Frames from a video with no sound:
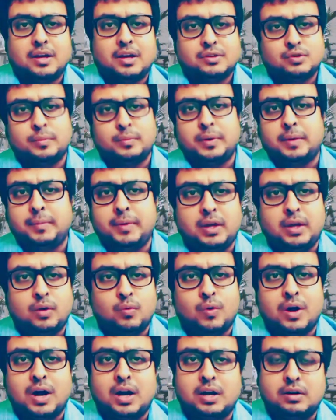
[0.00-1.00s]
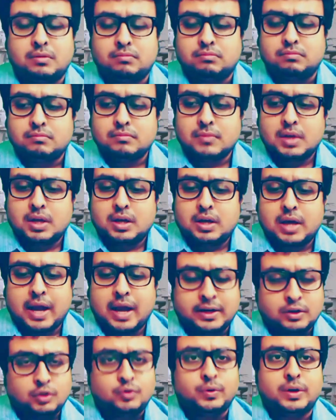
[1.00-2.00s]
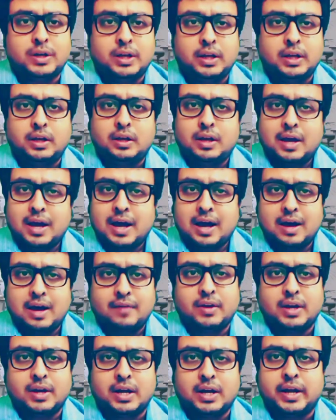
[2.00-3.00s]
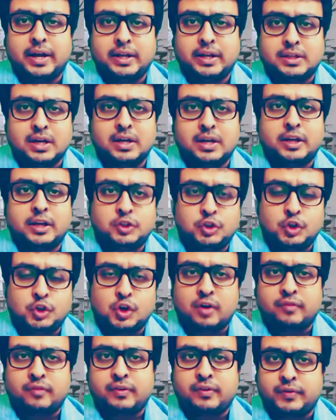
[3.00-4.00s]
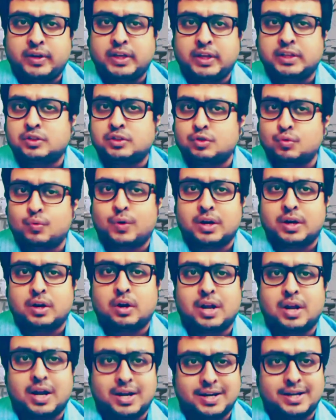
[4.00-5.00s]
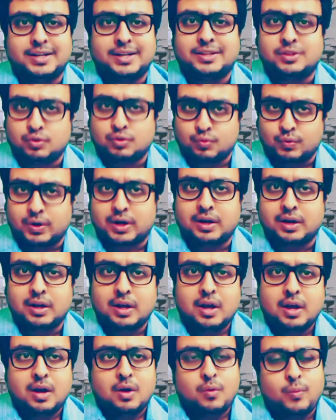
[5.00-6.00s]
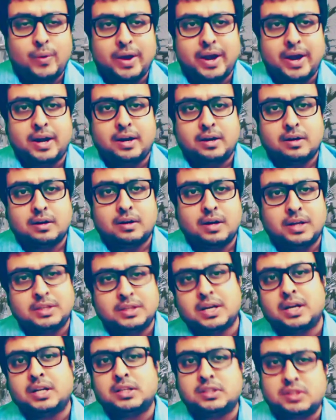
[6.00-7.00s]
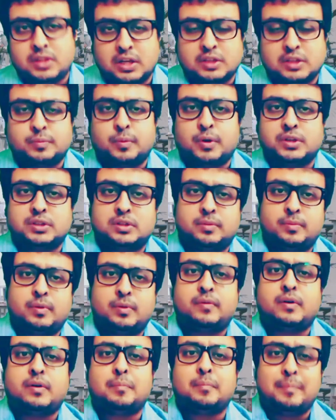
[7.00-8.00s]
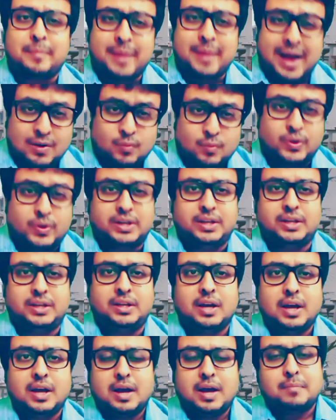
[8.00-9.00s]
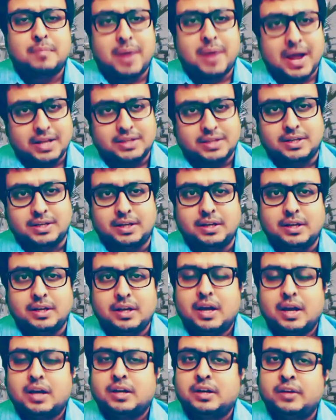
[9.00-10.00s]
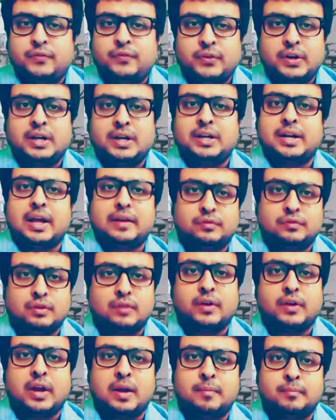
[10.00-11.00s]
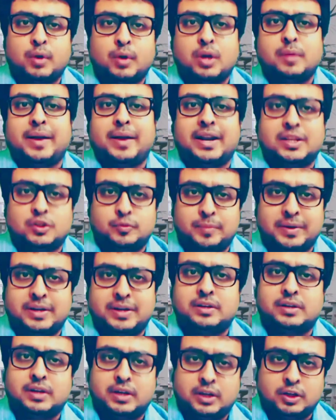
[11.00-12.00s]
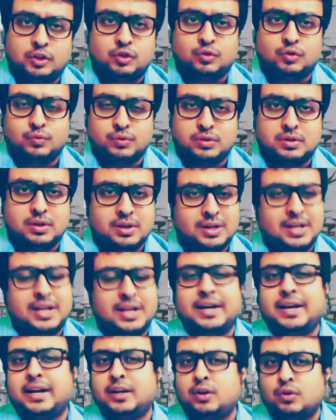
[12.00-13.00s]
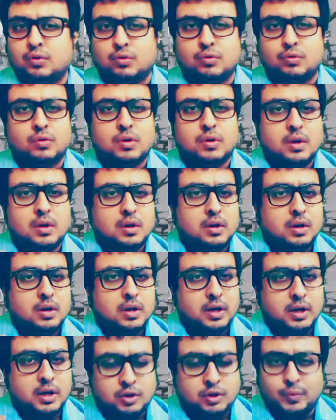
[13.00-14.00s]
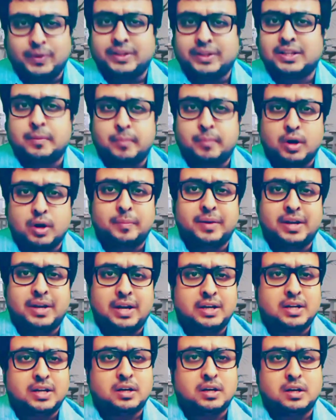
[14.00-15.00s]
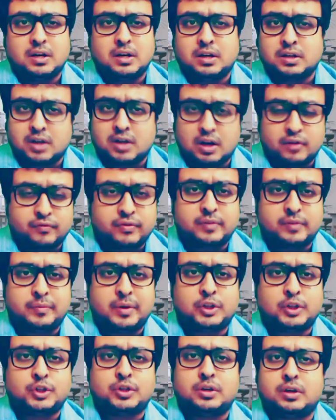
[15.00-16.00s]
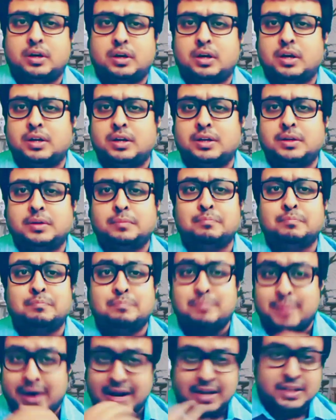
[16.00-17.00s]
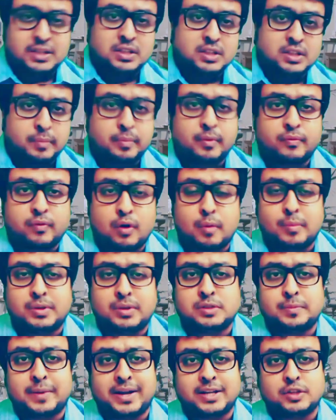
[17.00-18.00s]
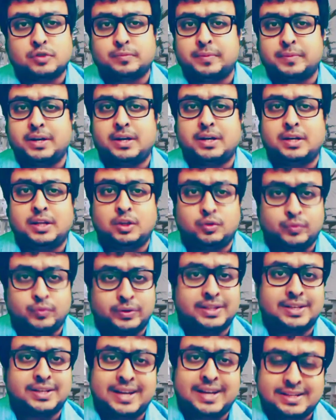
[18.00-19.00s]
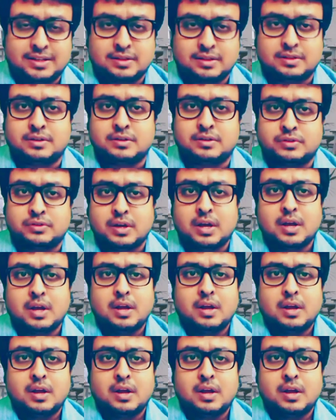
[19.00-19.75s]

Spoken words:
So maybe you are actually having a HR ratio of 50:1 or 100:1, where HR is responsible for manually managing different types of employee management issues related to issuing the appointment letter, confirmation, managing the performance management, issuing the letters,